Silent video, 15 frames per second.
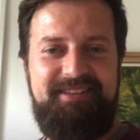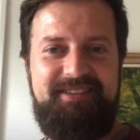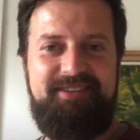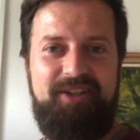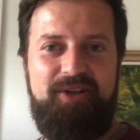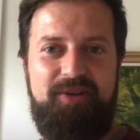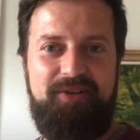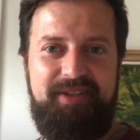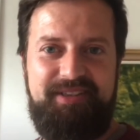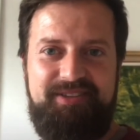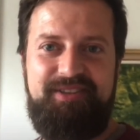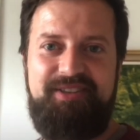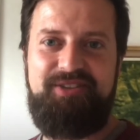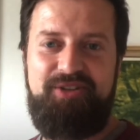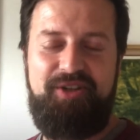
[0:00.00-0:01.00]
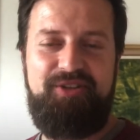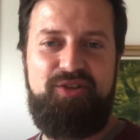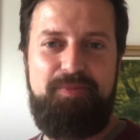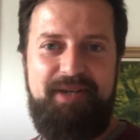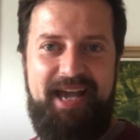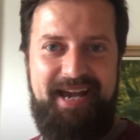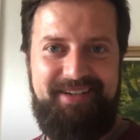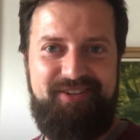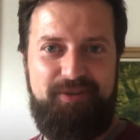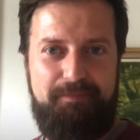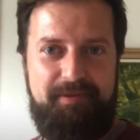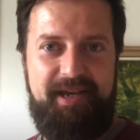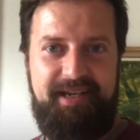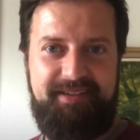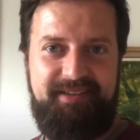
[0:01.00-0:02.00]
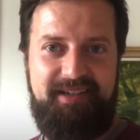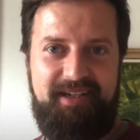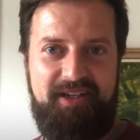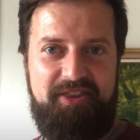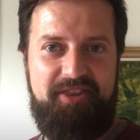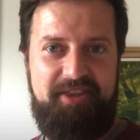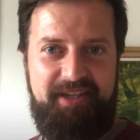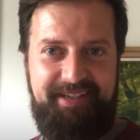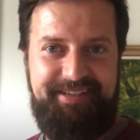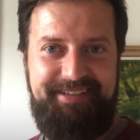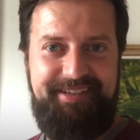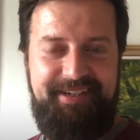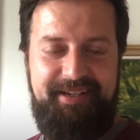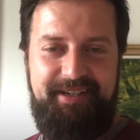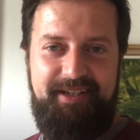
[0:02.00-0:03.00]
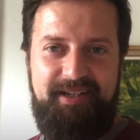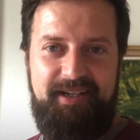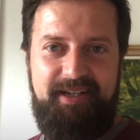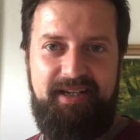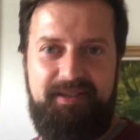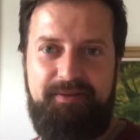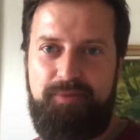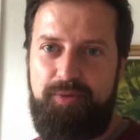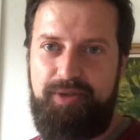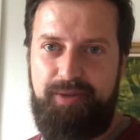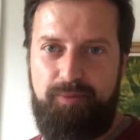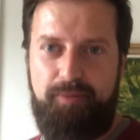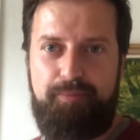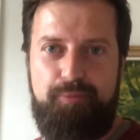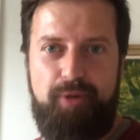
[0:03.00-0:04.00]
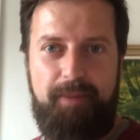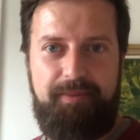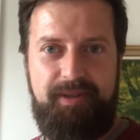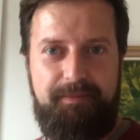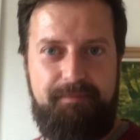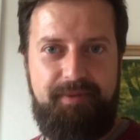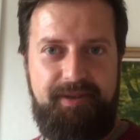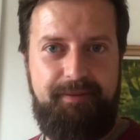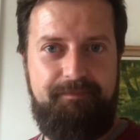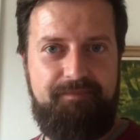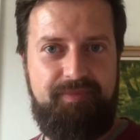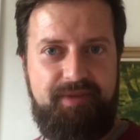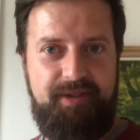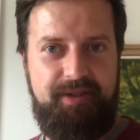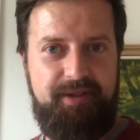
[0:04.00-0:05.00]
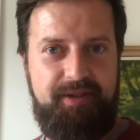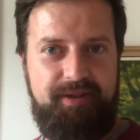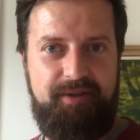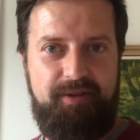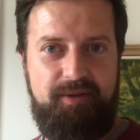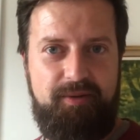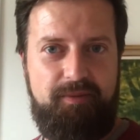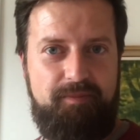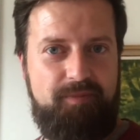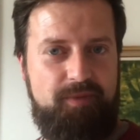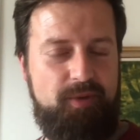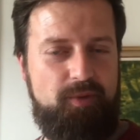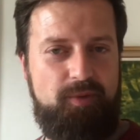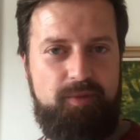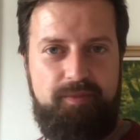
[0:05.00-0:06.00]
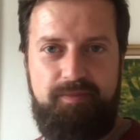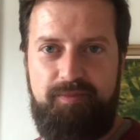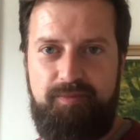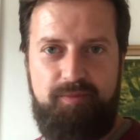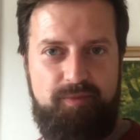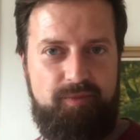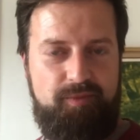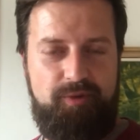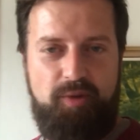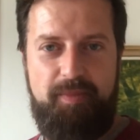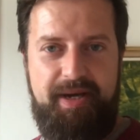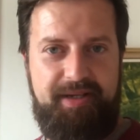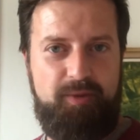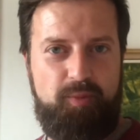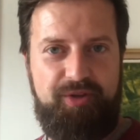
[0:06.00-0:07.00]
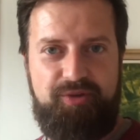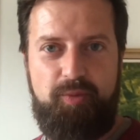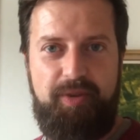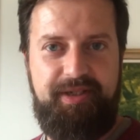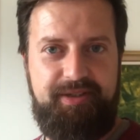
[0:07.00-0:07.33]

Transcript: So this, it's going to be action-packed, I think, uh, and it will probably be, uh, no matter which way it